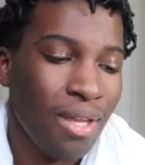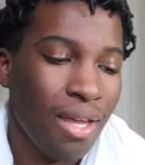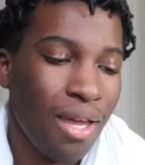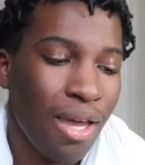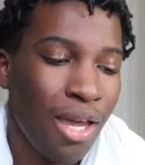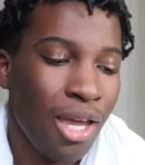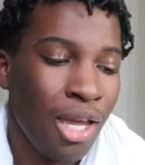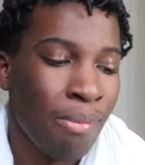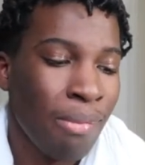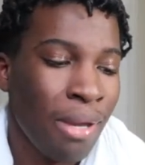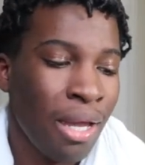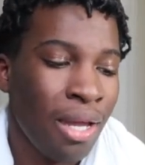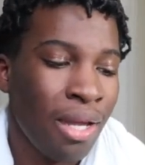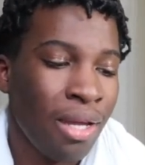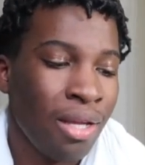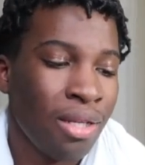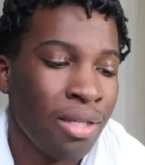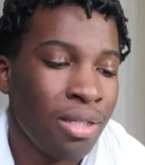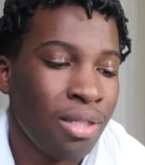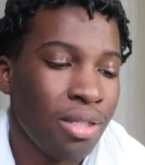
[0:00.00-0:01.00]
Hey
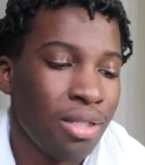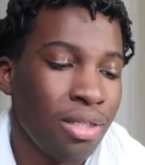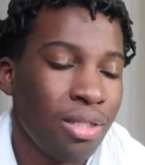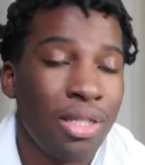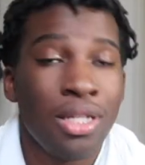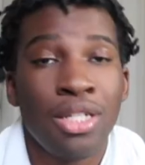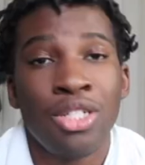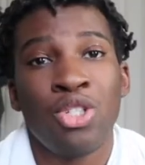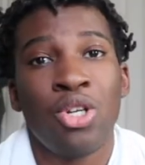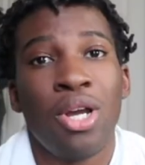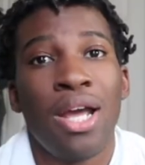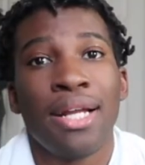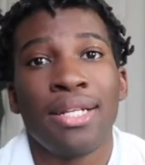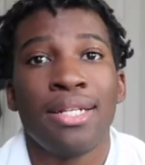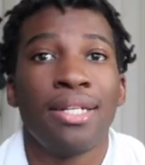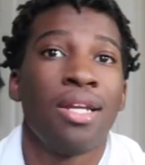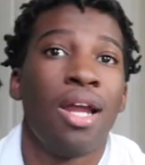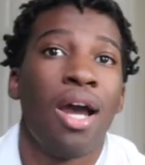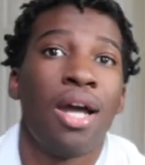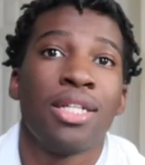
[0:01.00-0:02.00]
man, this track
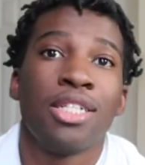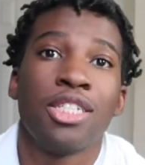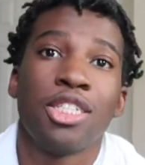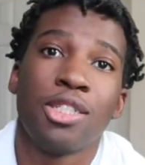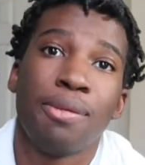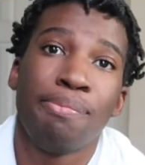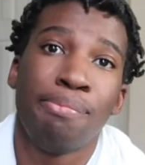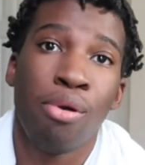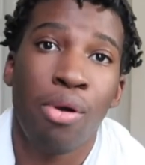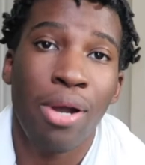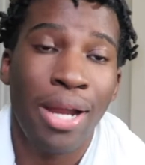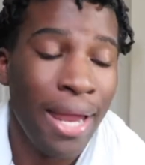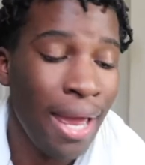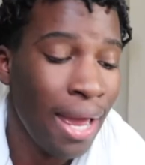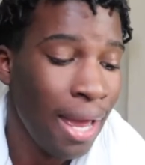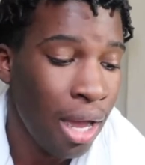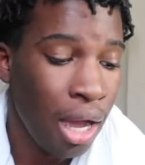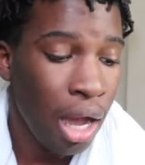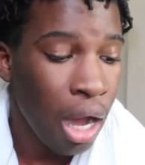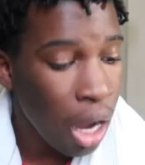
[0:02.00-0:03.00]
did not disappoint
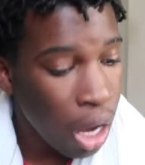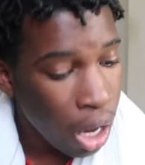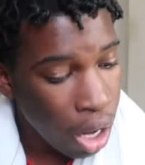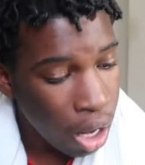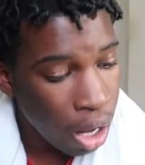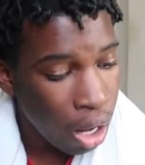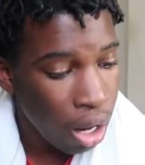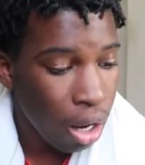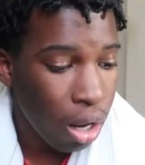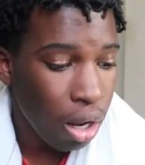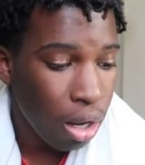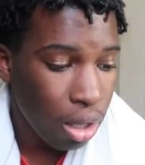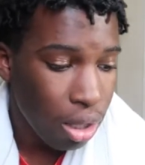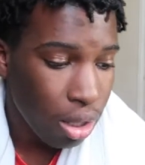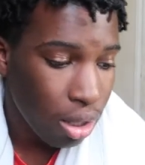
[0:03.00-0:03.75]
at all.